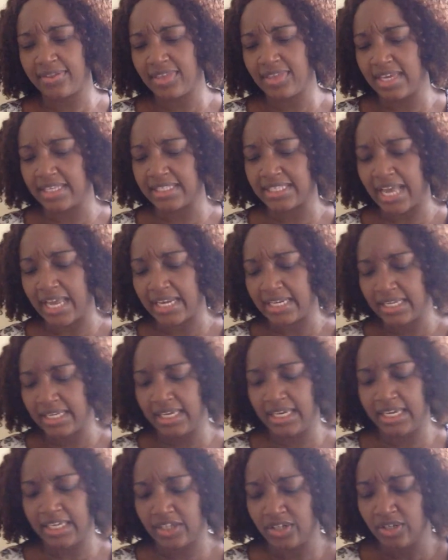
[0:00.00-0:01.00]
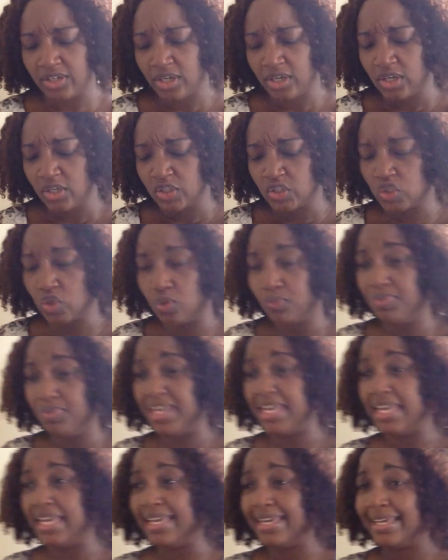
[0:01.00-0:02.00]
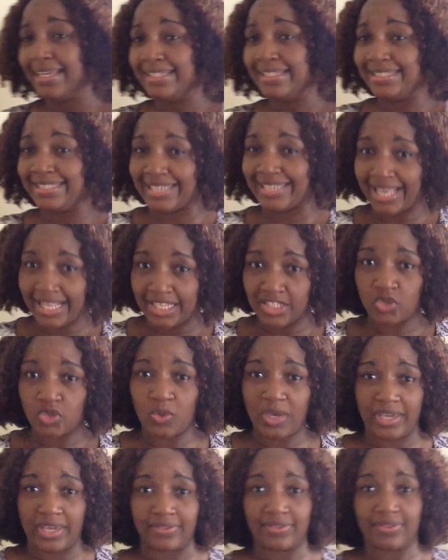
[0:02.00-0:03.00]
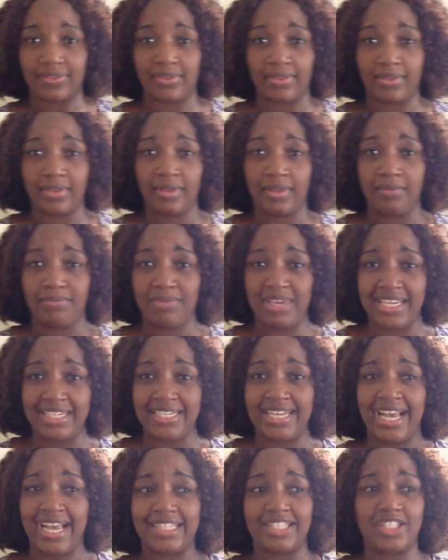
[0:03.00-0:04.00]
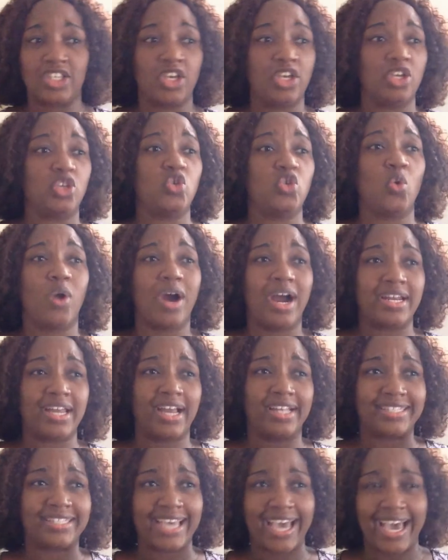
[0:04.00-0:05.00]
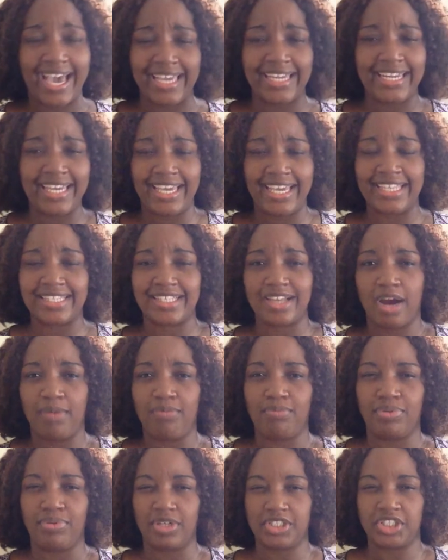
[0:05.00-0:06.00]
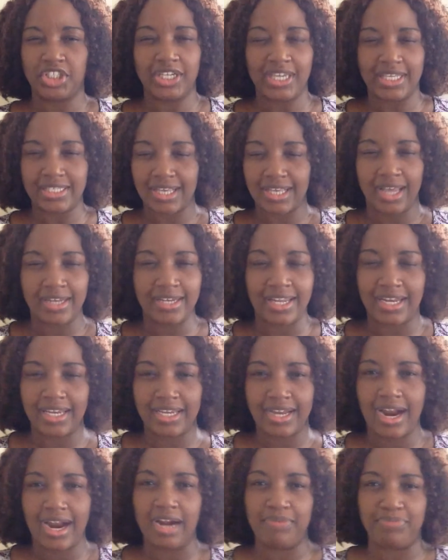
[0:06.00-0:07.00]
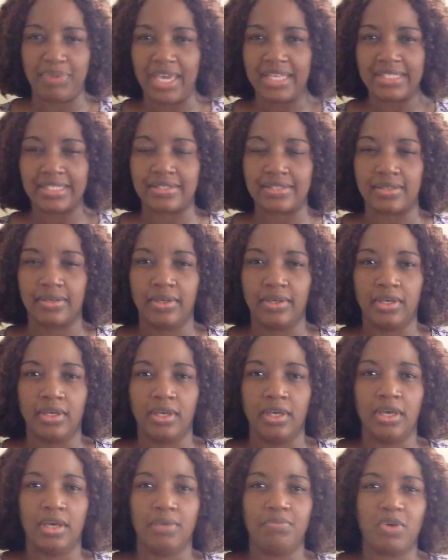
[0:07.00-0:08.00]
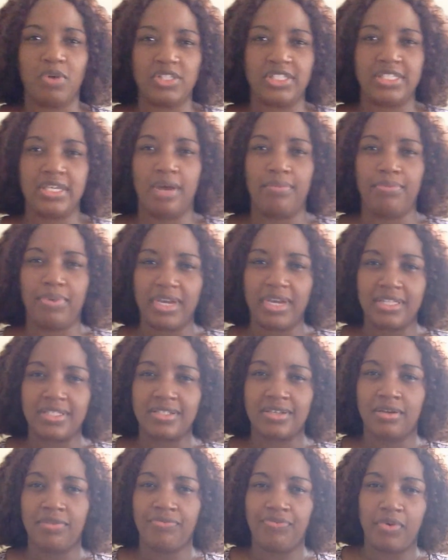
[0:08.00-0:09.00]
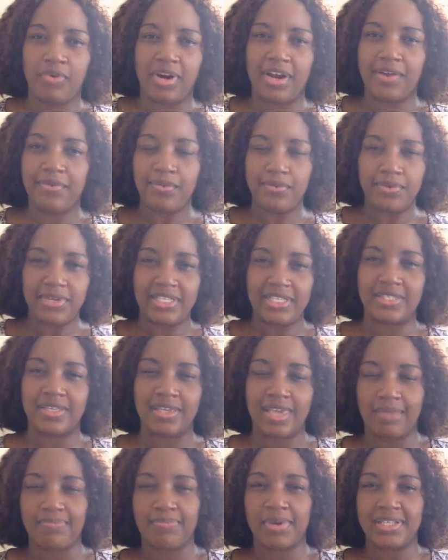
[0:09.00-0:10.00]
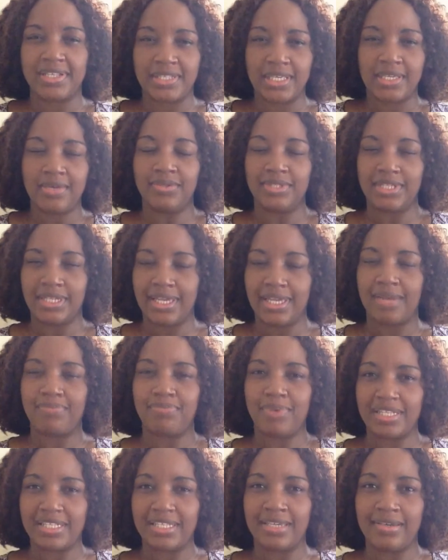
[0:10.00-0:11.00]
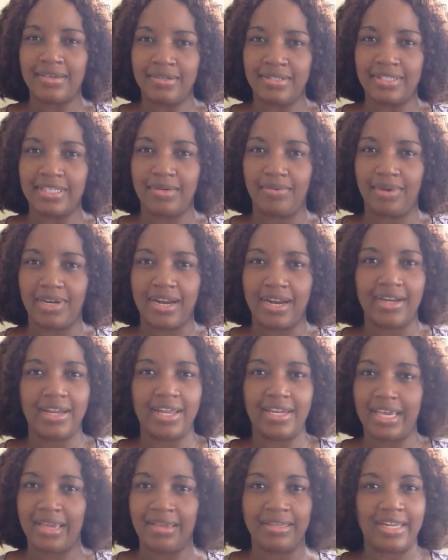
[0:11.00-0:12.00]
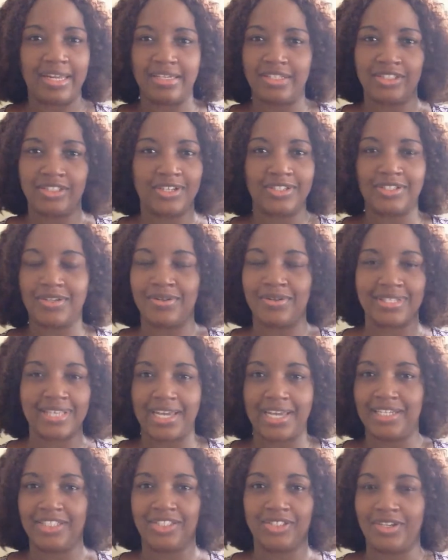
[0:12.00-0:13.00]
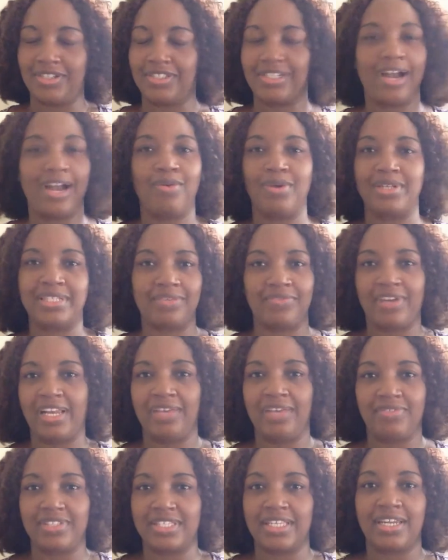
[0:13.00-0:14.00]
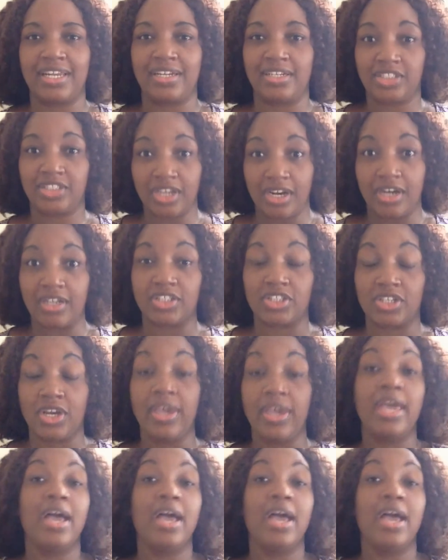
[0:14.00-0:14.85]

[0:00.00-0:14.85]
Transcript: things that need to be dealt with. Be that you are not hiding it or brushing it under the carpet, but you're bringing to the fore who needs to get prosecuted, get prosecuted, whether or not they're in the church, outside the church, or whatever levels in the church,